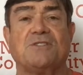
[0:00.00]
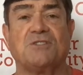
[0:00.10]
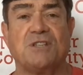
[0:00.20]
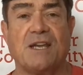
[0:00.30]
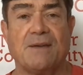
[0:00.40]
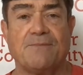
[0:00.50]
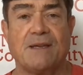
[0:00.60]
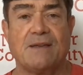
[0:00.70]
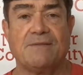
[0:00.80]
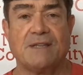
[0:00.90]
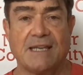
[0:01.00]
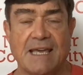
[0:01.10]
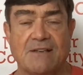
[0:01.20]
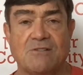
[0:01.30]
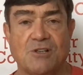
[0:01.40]
of shame, the
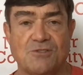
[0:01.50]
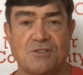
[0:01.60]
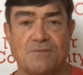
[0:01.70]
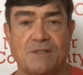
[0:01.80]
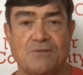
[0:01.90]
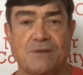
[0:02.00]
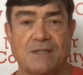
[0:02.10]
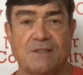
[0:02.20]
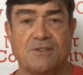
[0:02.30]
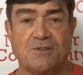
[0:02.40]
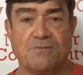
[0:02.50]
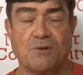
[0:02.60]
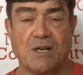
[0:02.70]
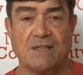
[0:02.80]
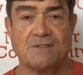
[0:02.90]
gate closes between the two
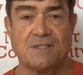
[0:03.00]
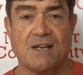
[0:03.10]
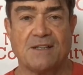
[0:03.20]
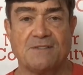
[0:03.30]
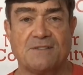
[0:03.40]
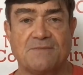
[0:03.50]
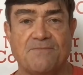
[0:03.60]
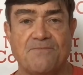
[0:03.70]
brain sides.